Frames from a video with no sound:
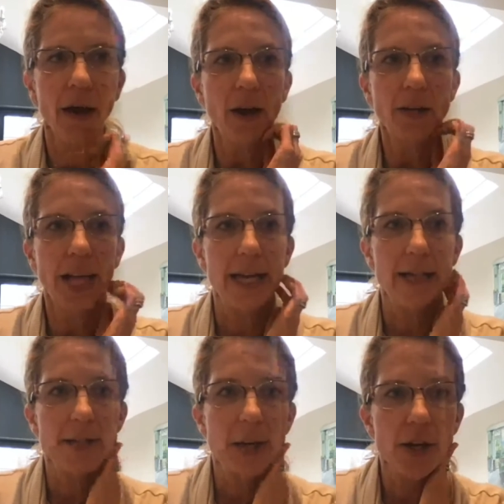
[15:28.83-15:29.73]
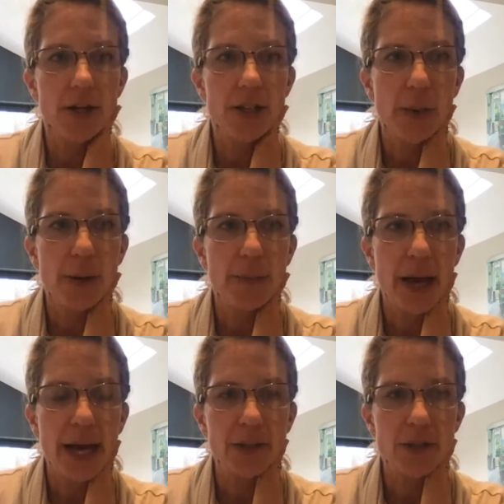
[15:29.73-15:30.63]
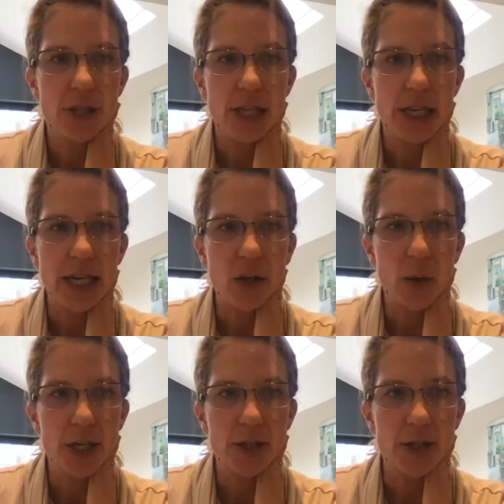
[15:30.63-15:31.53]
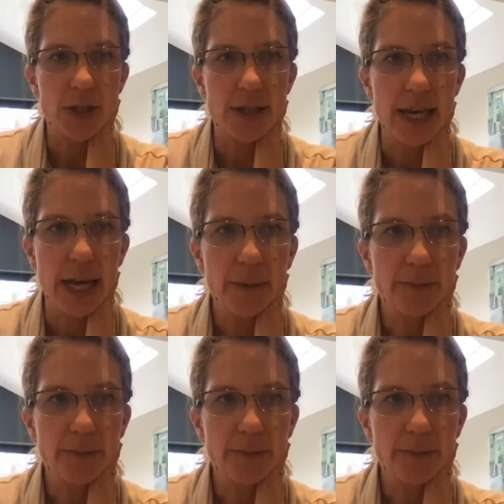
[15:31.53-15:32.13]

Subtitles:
Okay, so just coming back to the questions here.